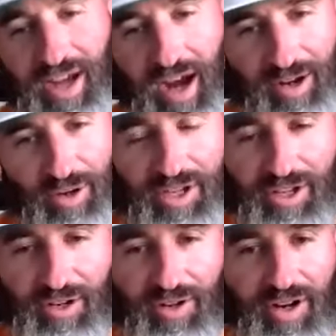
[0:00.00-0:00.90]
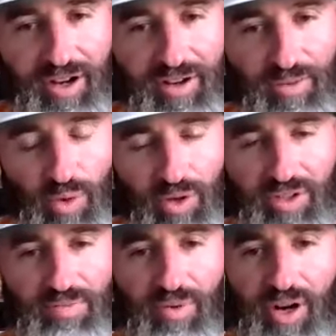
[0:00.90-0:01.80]
Kyle here, a uh, real
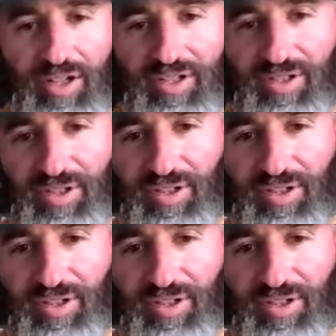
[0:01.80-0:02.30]
inspiration.